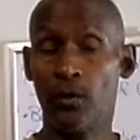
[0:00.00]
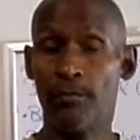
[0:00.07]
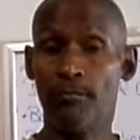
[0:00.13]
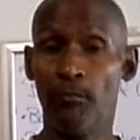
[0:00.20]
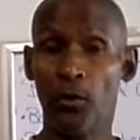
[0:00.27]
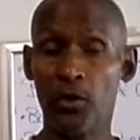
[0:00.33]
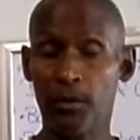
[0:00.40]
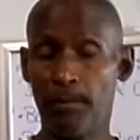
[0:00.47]

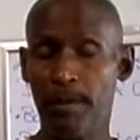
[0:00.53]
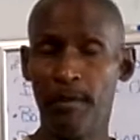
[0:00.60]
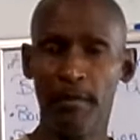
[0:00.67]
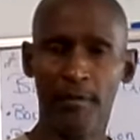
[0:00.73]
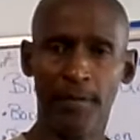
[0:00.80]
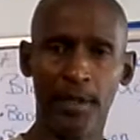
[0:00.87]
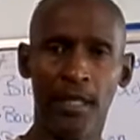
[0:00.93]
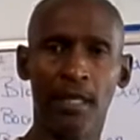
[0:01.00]
most people
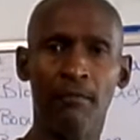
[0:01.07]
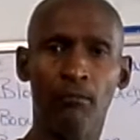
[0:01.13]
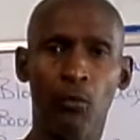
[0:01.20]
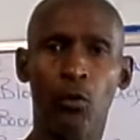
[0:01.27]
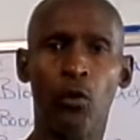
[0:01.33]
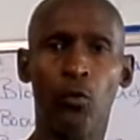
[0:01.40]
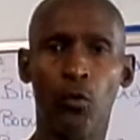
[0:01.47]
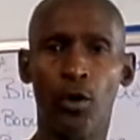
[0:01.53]
have become
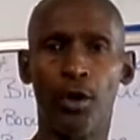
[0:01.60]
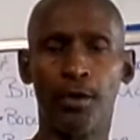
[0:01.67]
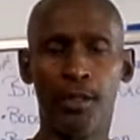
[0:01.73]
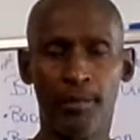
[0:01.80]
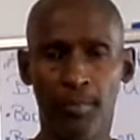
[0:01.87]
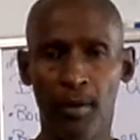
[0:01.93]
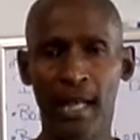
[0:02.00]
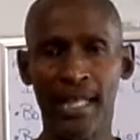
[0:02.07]
more aware
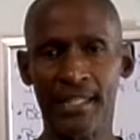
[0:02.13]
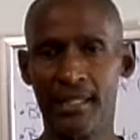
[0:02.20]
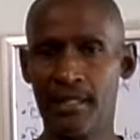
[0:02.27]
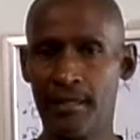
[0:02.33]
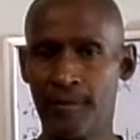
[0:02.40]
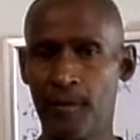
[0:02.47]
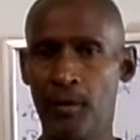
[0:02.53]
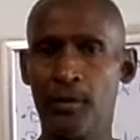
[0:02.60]
that
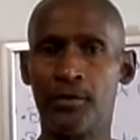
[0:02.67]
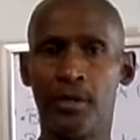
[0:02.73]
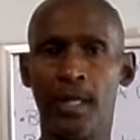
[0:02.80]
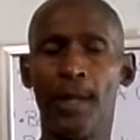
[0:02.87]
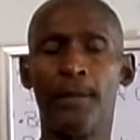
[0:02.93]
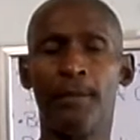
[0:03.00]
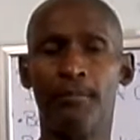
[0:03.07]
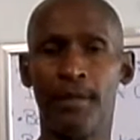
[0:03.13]
processed foods are
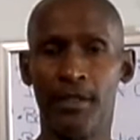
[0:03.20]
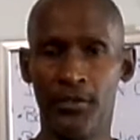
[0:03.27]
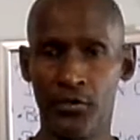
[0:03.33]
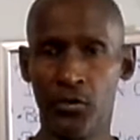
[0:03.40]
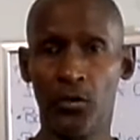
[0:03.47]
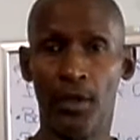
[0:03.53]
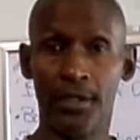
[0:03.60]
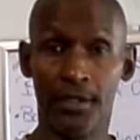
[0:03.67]
not the best
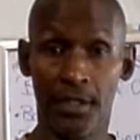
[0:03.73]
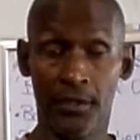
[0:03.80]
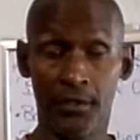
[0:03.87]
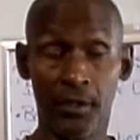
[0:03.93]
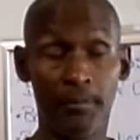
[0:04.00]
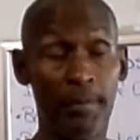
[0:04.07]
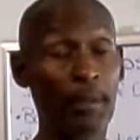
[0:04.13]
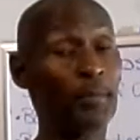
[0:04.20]
choice. Now,
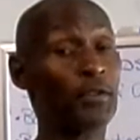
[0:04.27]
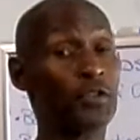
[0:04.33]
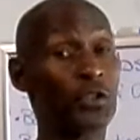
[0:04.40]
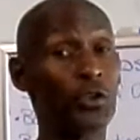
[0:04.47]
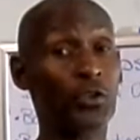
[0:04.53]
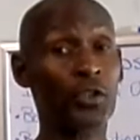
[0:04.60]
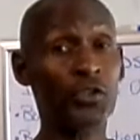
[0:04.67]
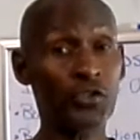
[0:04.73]
some people
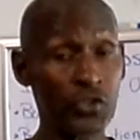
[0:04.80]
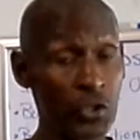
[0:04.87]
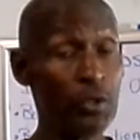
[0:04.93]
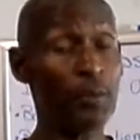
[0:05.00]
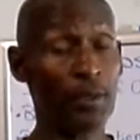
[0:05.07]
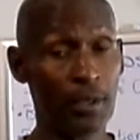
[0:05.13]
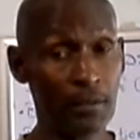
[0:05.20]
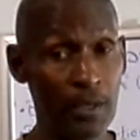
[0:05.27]
still
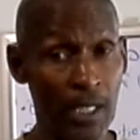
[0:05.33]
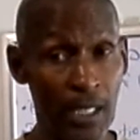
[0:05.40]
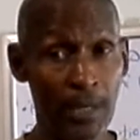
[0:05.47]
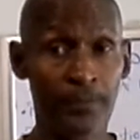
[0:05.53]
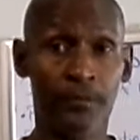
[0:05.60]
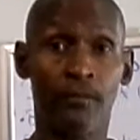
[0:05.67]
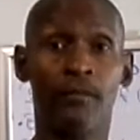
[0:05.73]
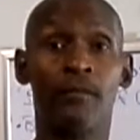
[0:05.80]
consume them,
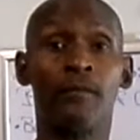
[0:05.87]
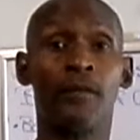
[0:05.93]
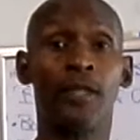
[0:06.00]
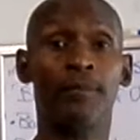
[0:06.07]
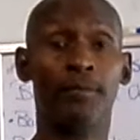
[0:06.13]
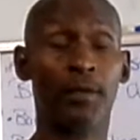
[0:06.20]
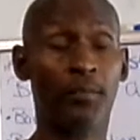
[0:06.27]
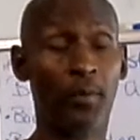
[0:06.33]

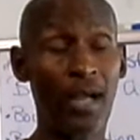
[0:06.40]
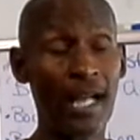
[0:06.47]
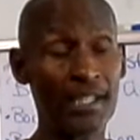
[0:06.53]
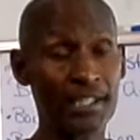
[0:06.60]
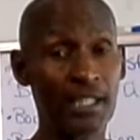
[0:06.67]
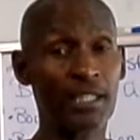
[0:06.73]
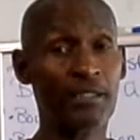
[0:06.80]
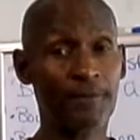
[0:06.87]
but
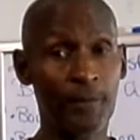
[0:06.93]
processed